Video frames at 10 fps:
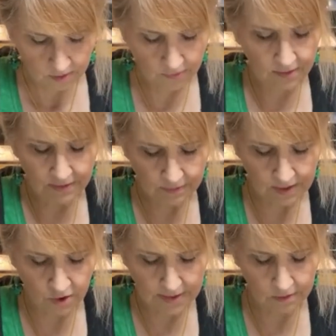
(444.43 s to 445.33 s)
I
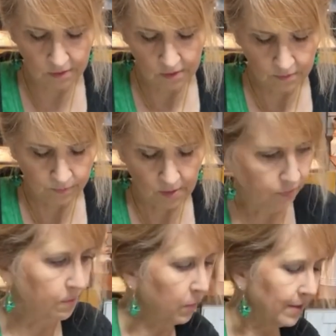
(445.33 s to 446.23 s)
advise
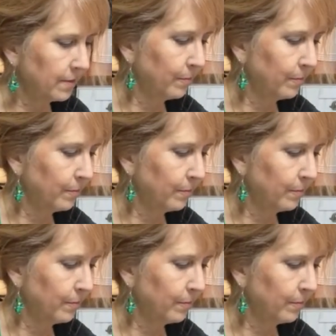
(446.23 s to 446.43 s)
baby oil